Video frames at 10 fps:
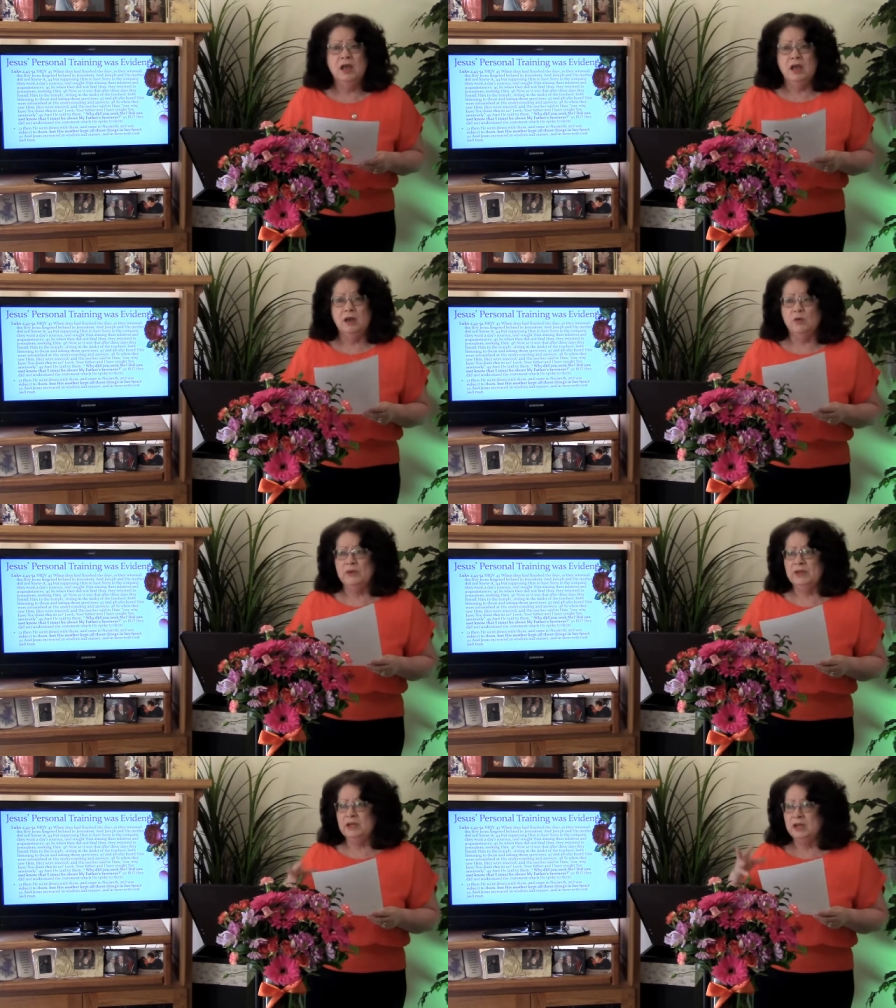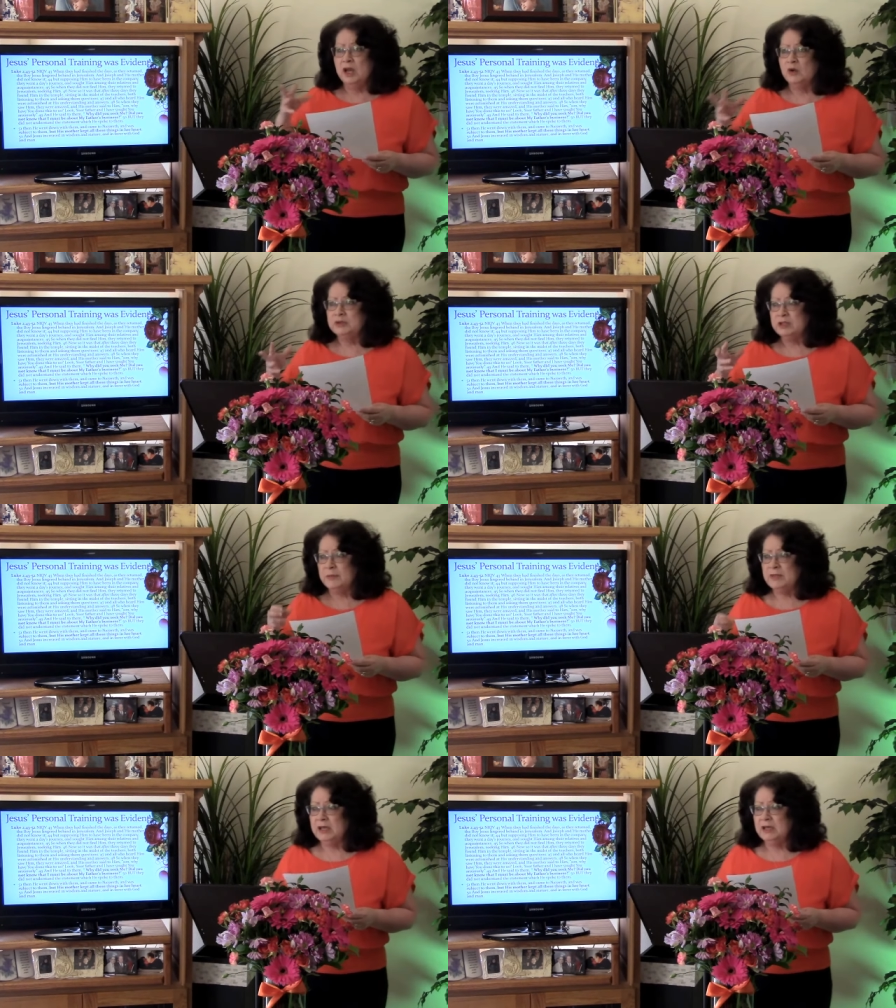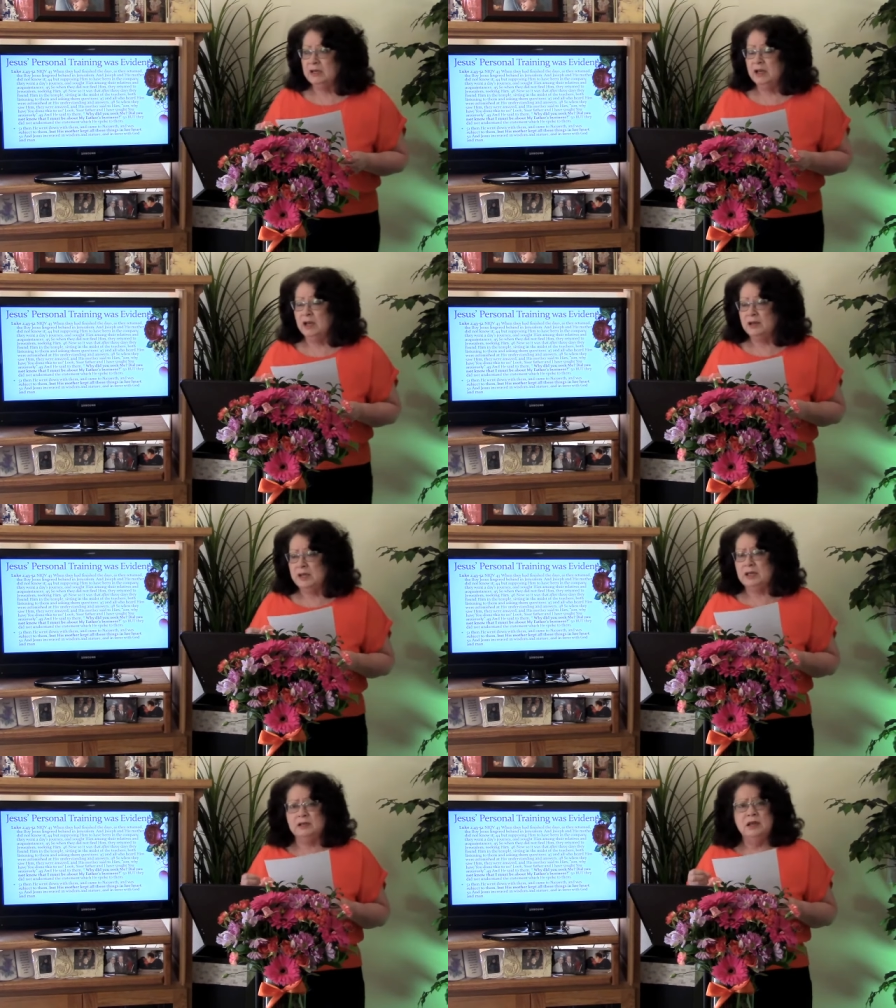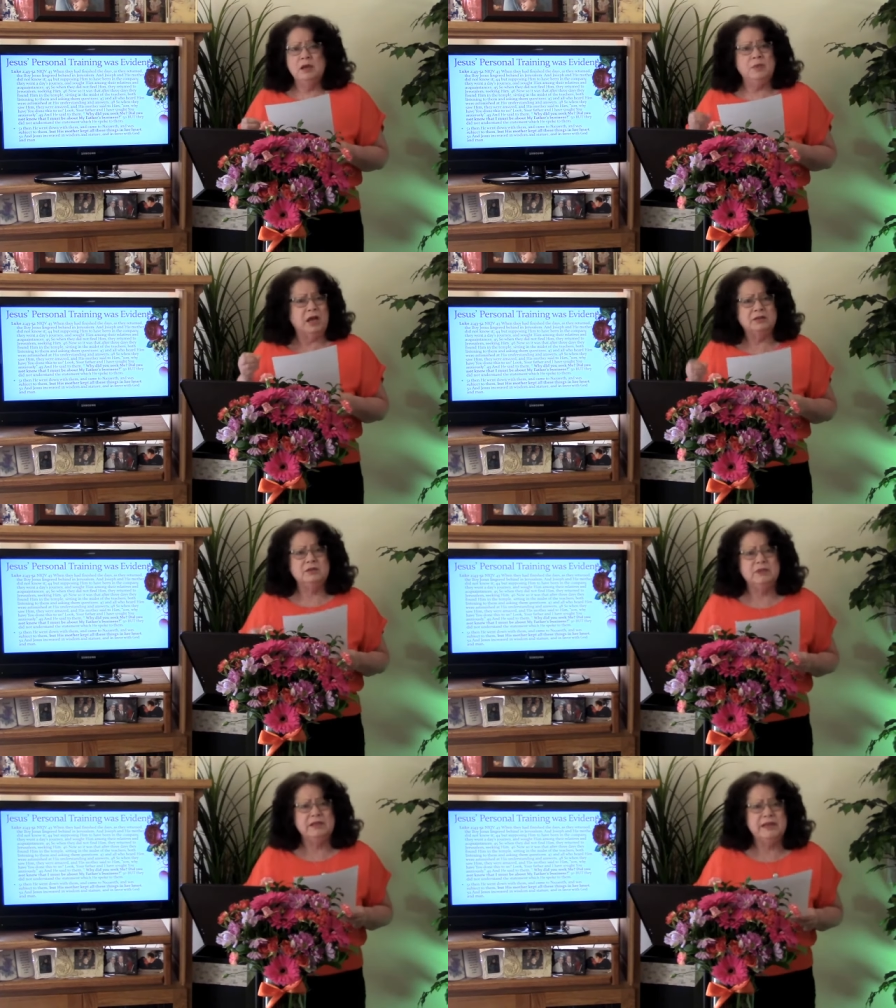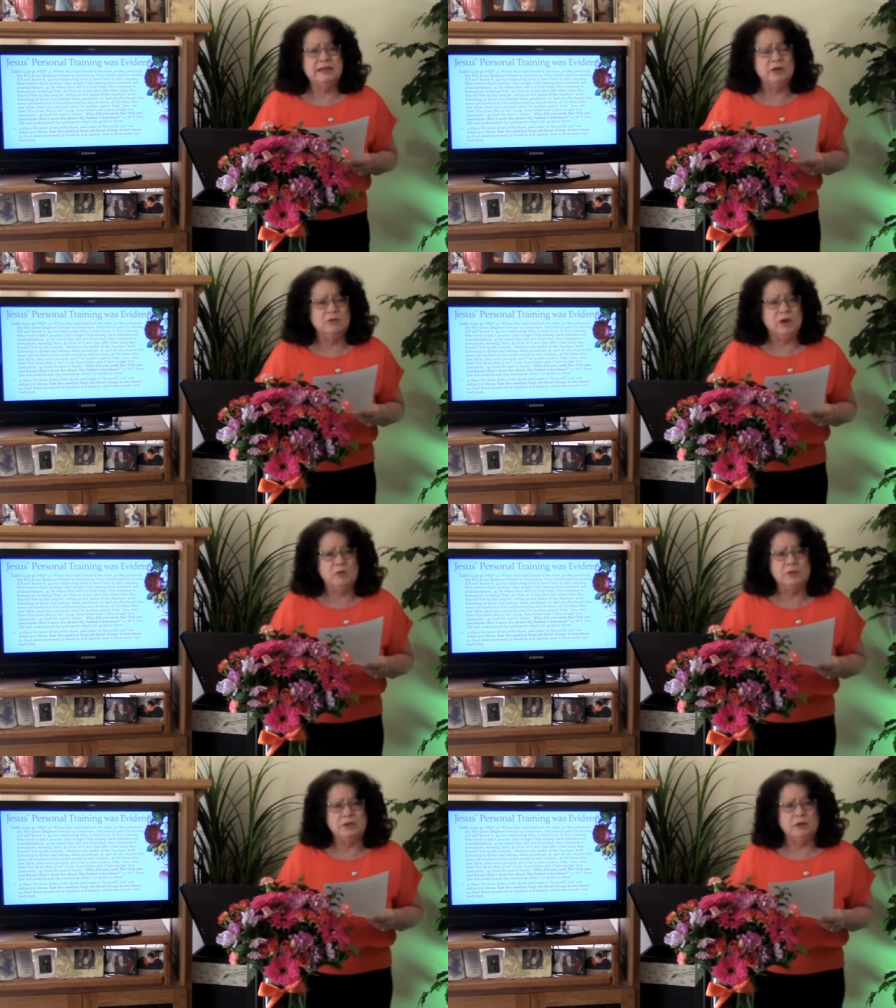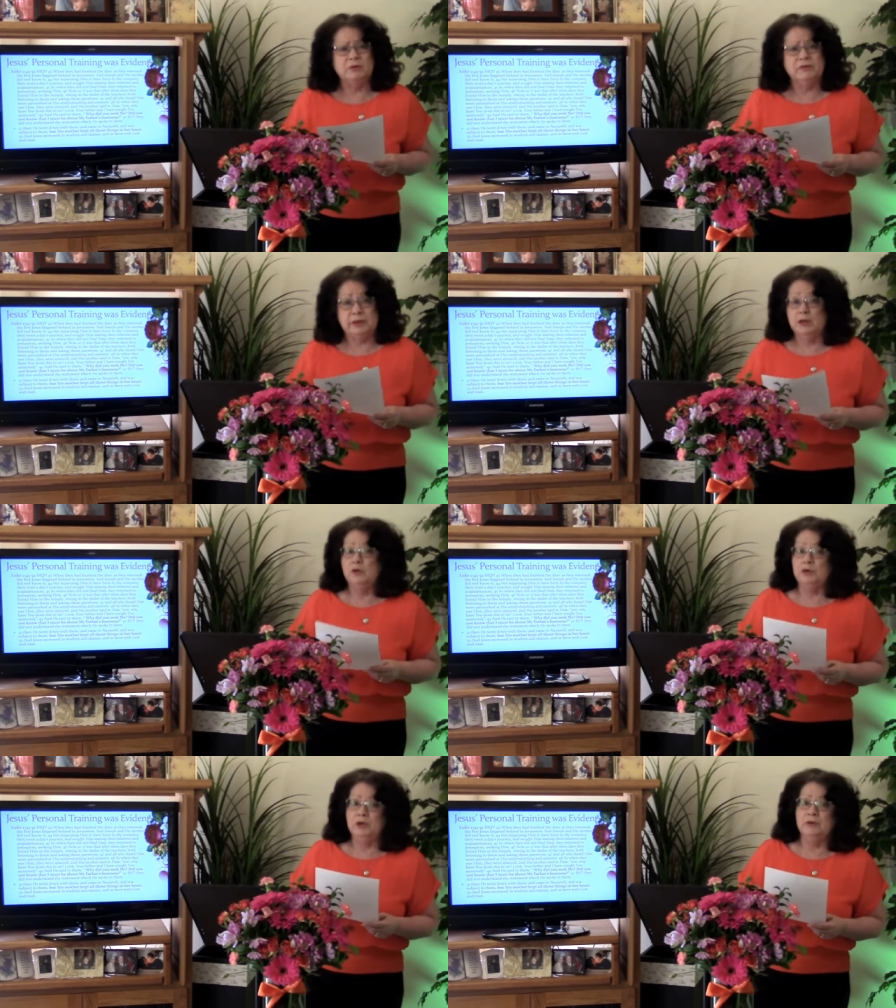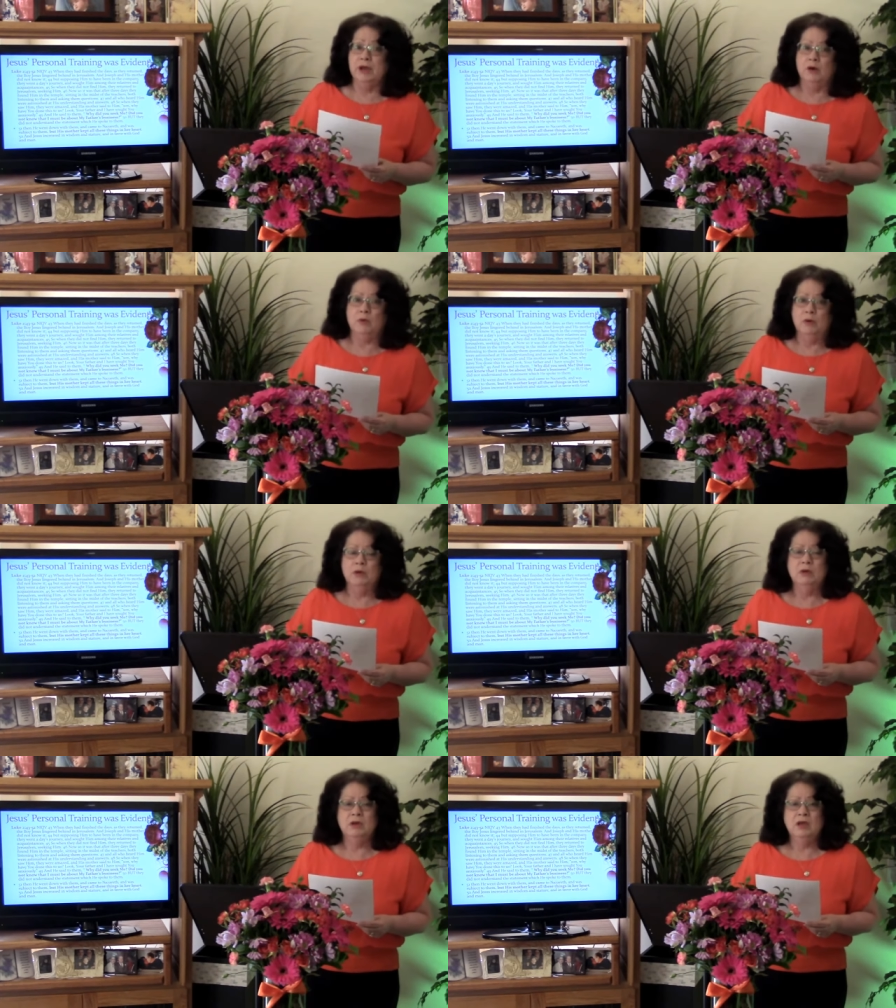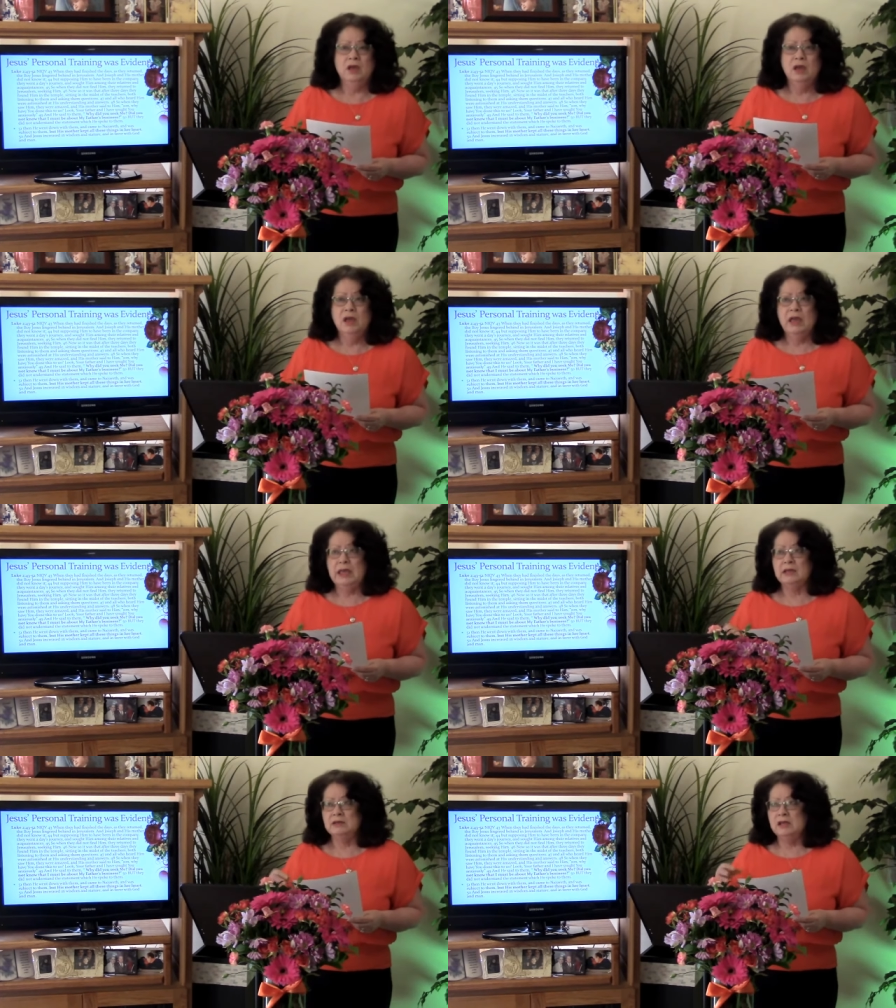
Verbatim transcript: uh, when they know something uh, that possibly they don't know, but they, they know you know. And,